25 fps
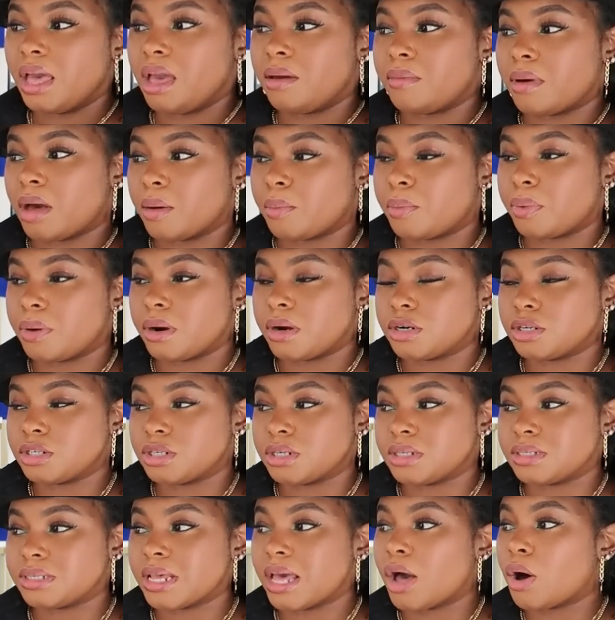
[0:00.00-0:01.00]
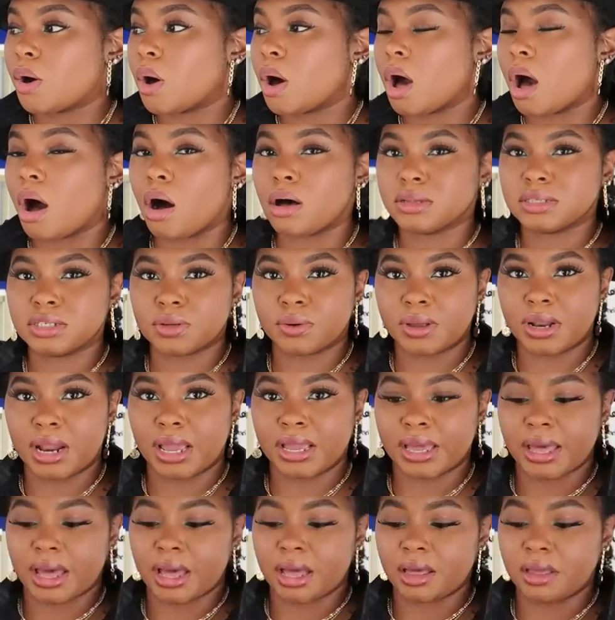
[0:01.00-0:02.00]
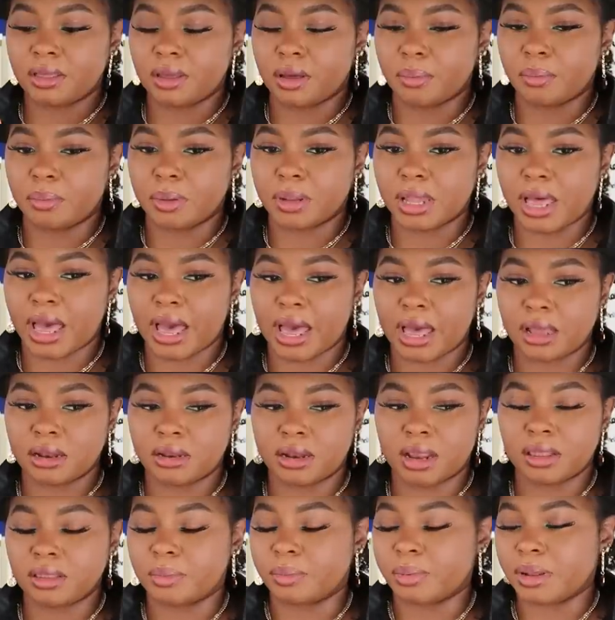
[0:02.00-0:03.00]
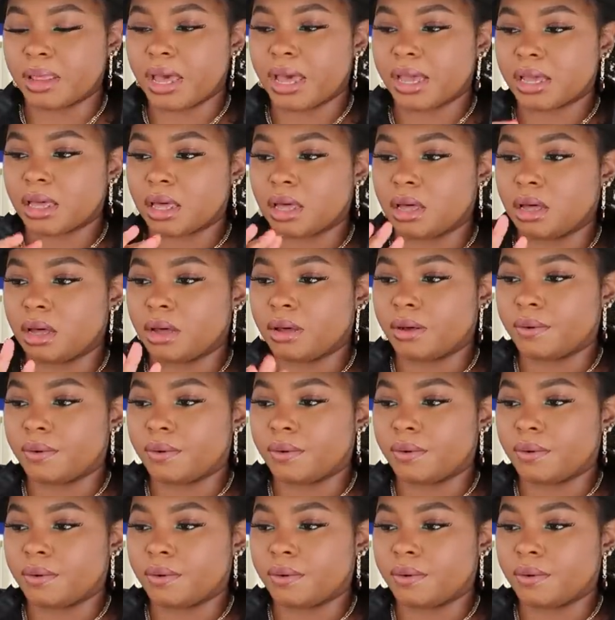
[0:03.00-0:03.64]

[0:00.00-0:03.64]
And my purchase also, and I got a black, not the black,